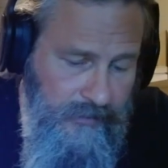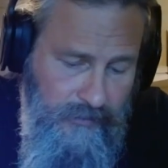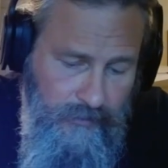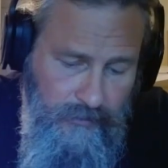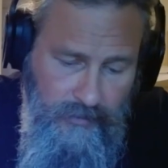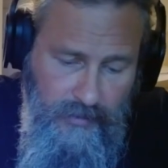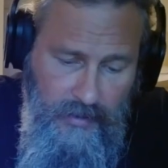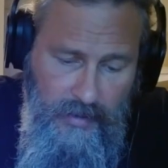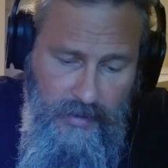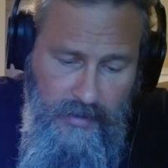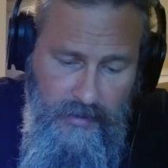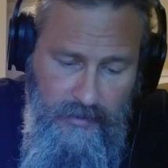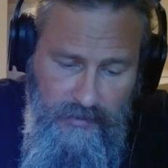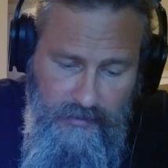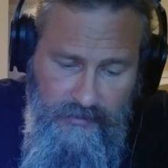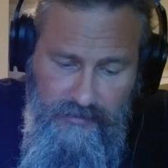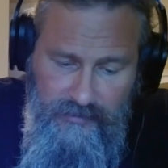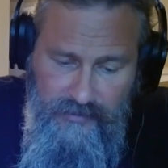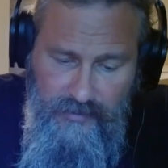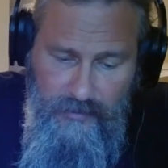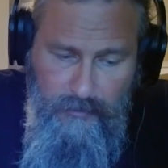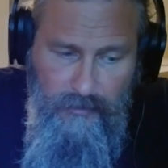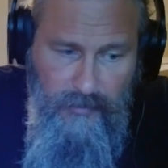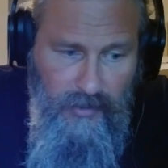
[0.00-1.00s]
So this
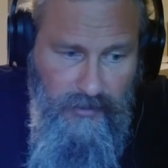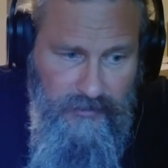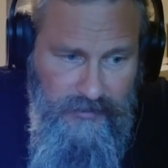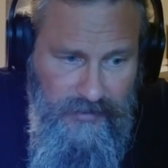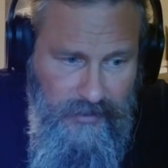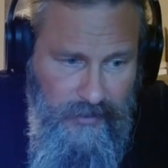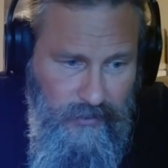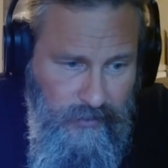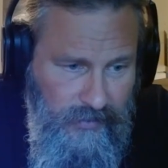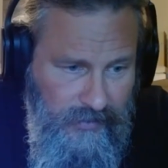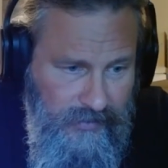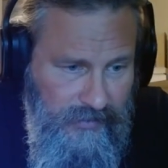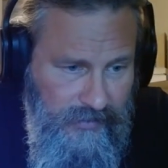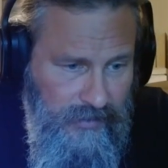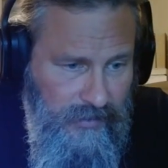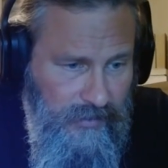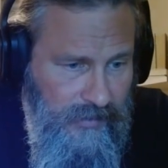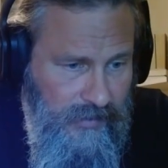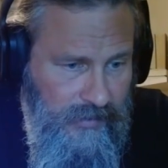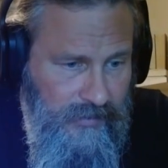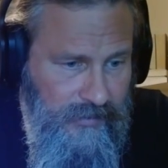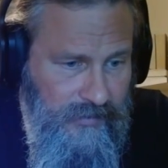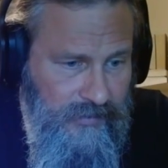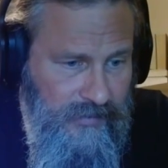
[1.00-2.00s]
is a
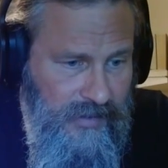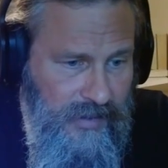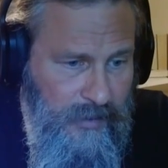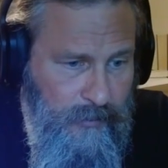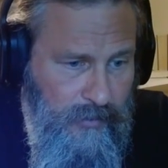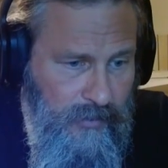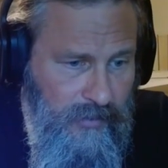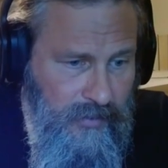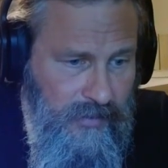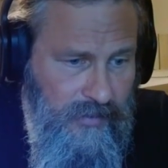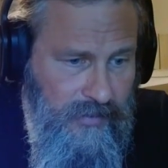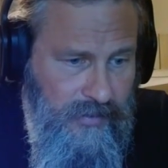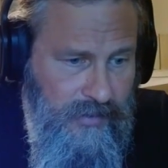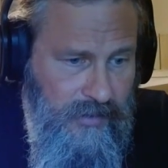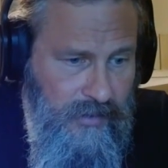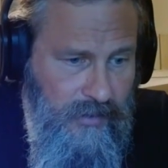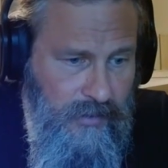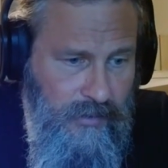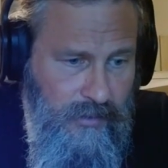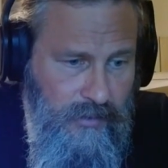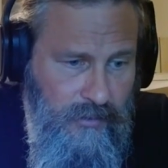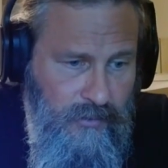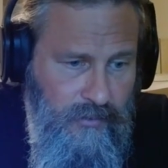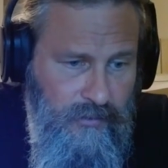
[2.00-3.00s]
multicrystalline sample that
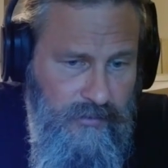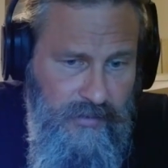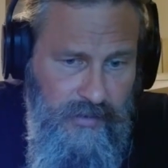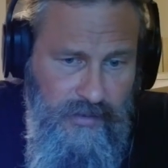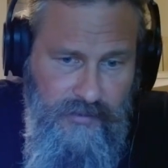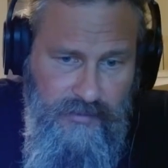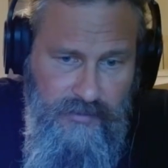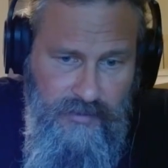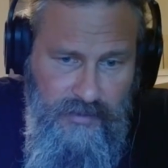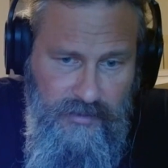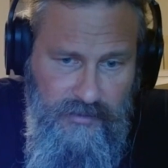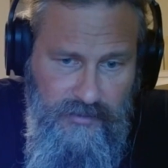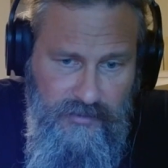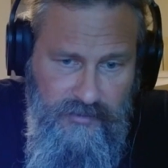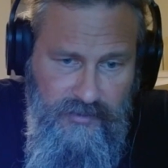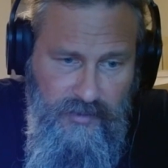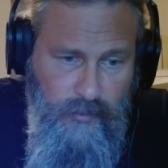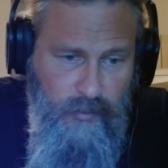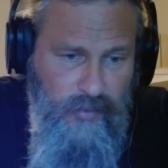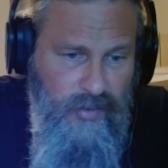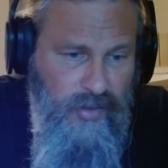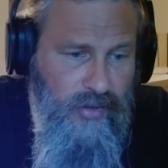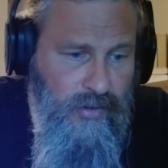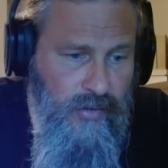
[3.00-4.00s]
they're using. It's not just
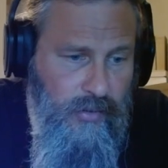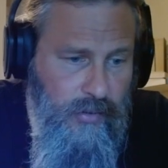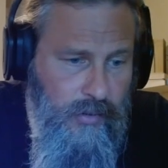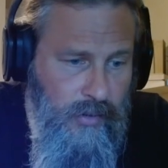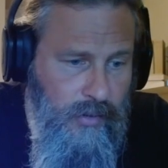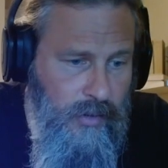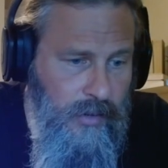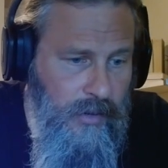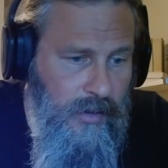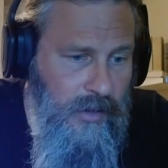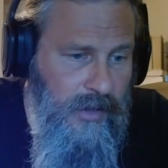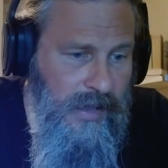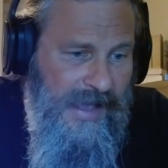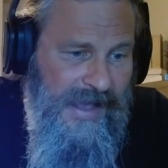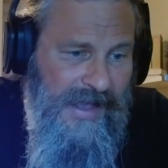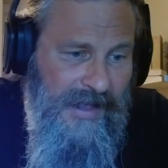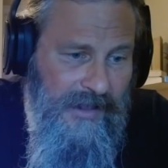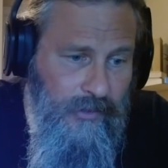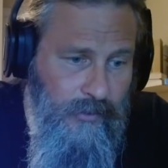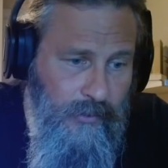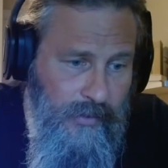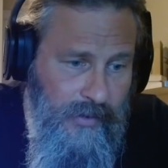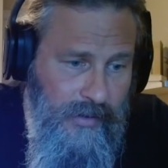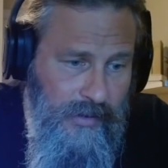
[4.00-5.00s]
a pure
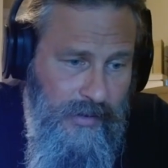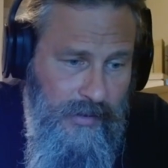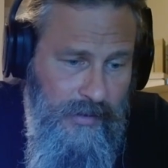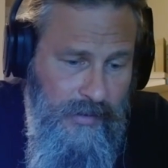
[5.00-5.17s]
alloy.